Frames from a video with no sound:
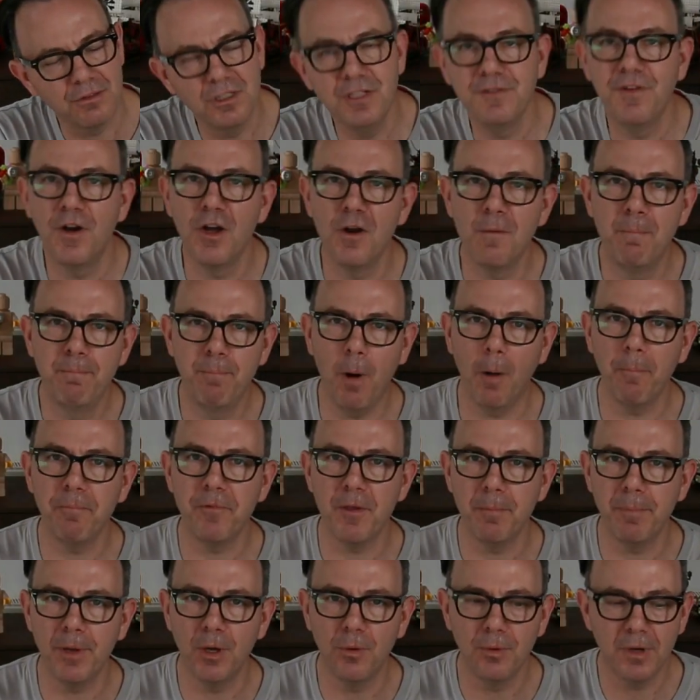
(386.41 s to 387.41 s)
So you've heard of Bob
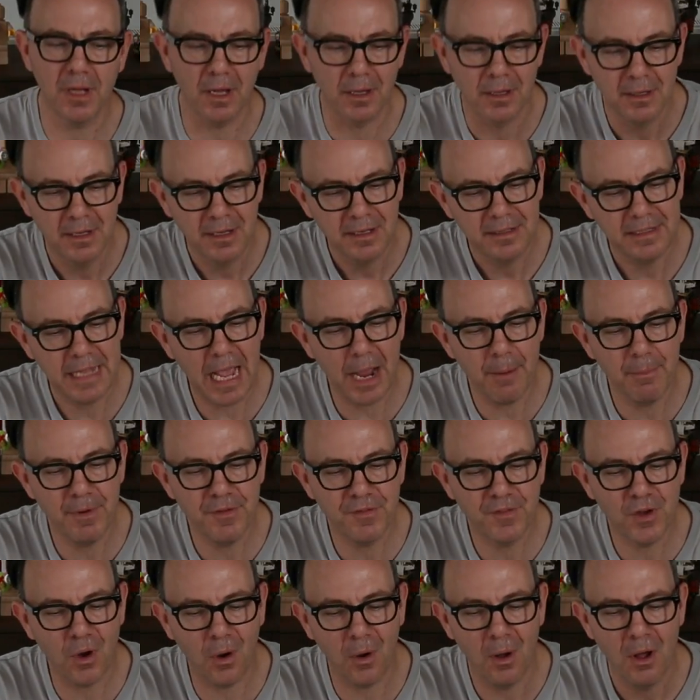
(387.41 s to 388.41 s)
the Builder, now
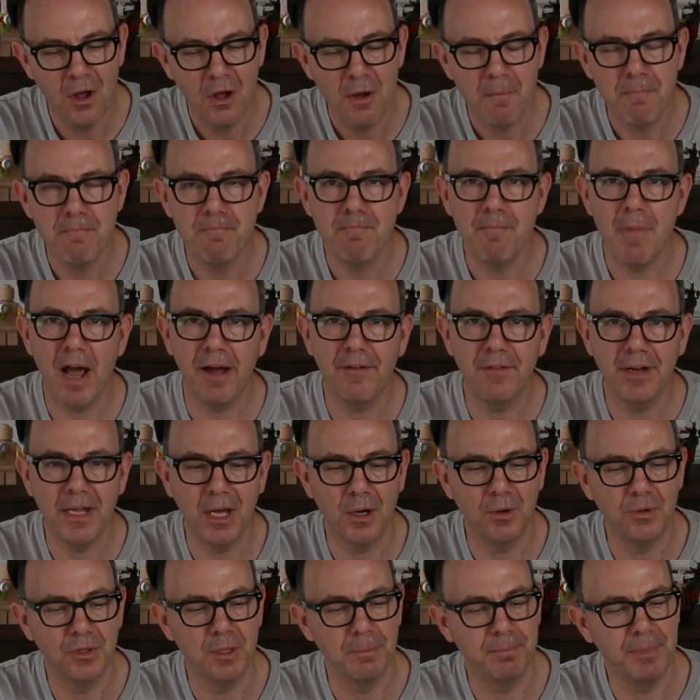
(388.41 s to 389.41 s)
we've got
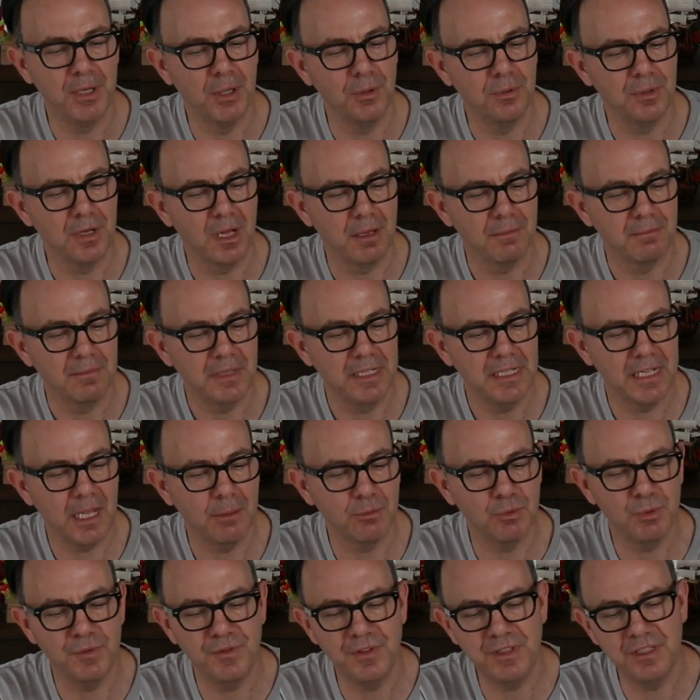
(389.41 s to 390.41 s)
Mario the Builder, and he
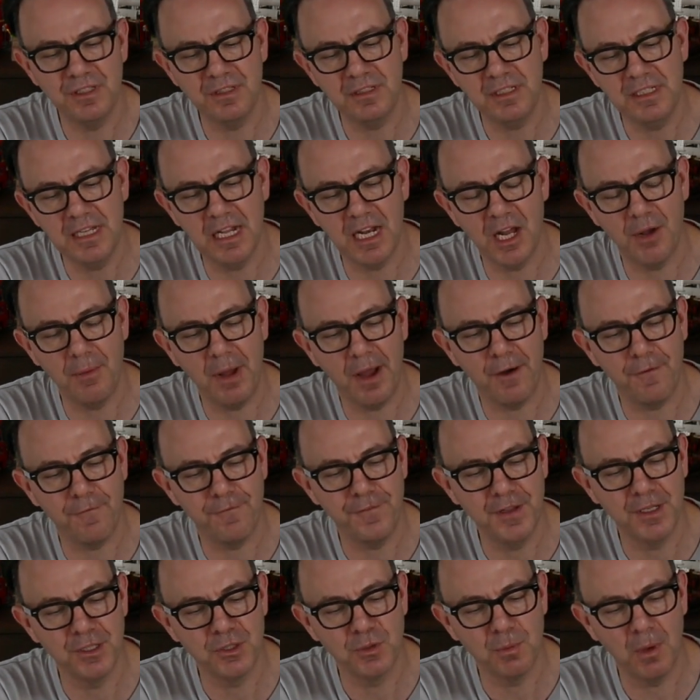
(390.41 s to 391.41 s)
comes with his yellow
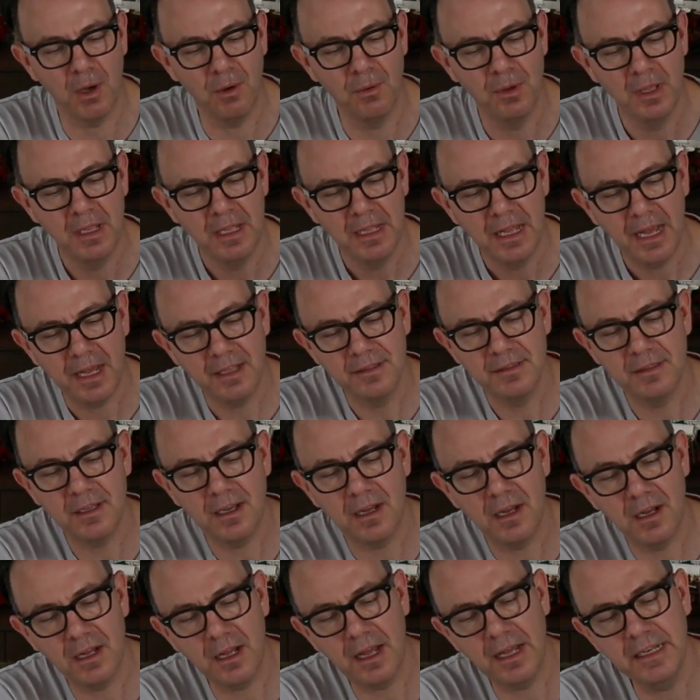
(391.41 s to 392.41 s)
outfit as well, and
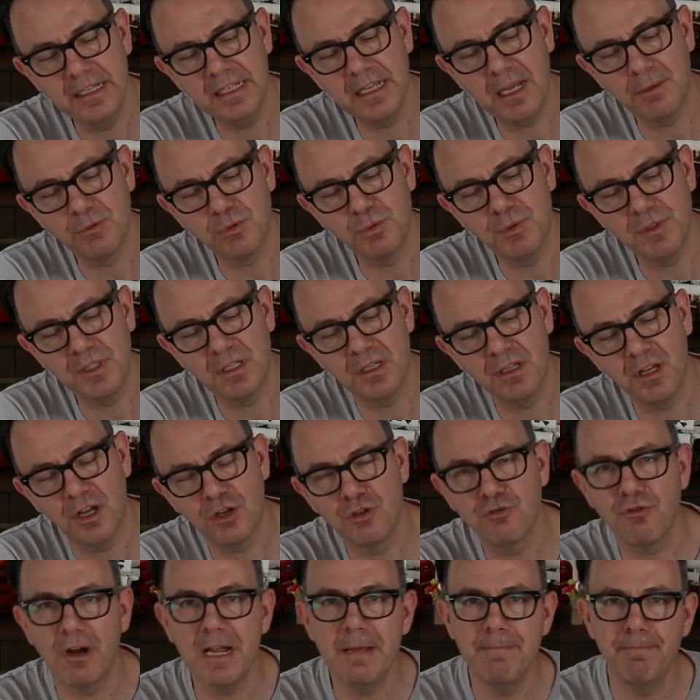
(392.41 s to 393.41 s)
he comes with
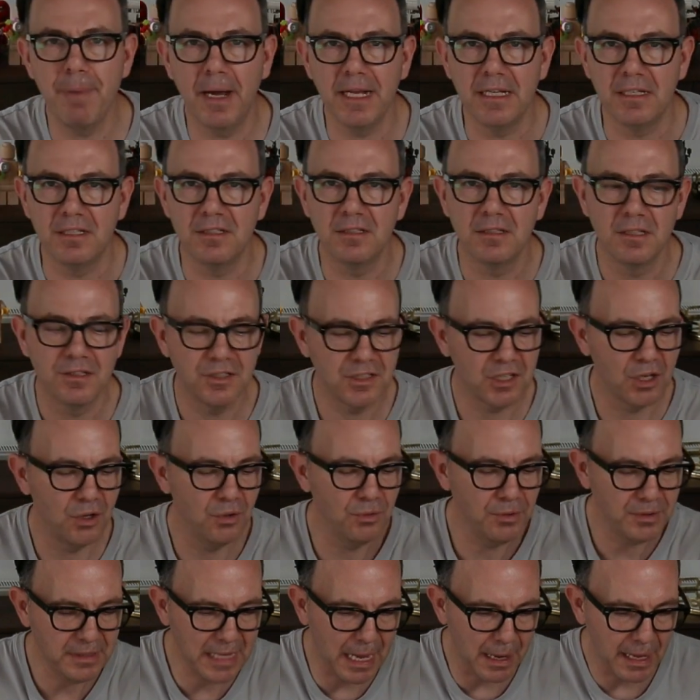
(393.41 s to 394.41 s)
a grey base.
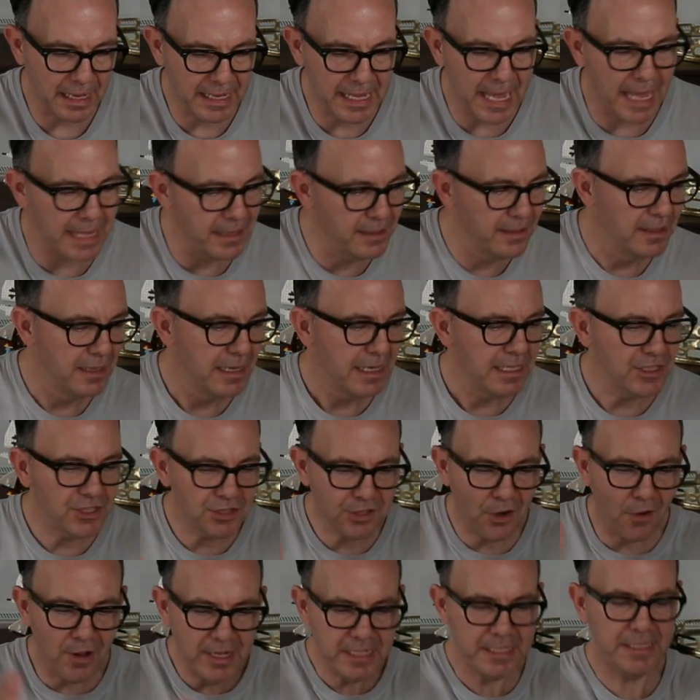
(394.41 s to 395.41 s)
So that again is
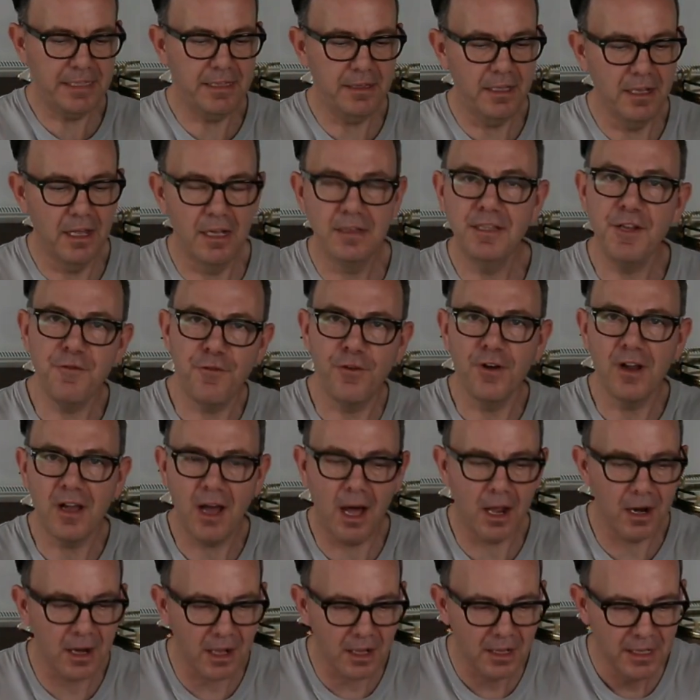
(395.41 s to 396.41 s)
slightly a different
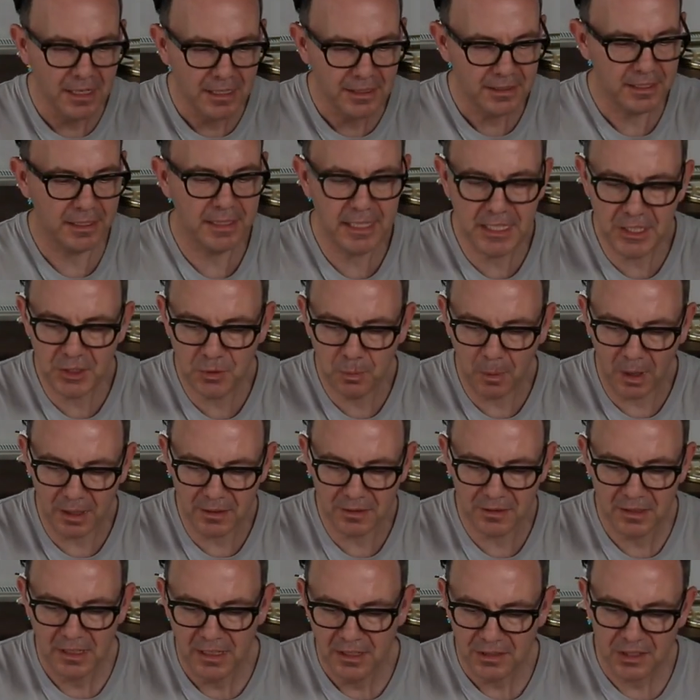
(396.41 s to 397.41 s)
colour to these
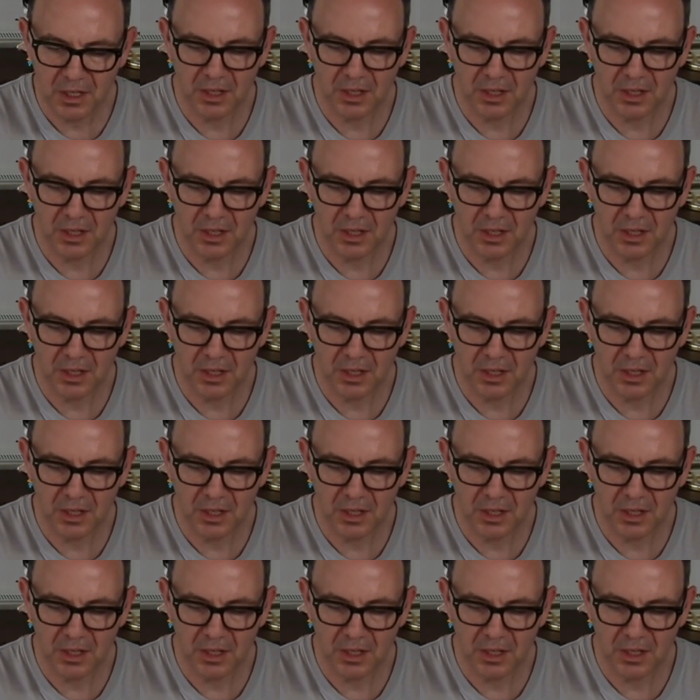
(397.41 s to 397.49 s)
ones.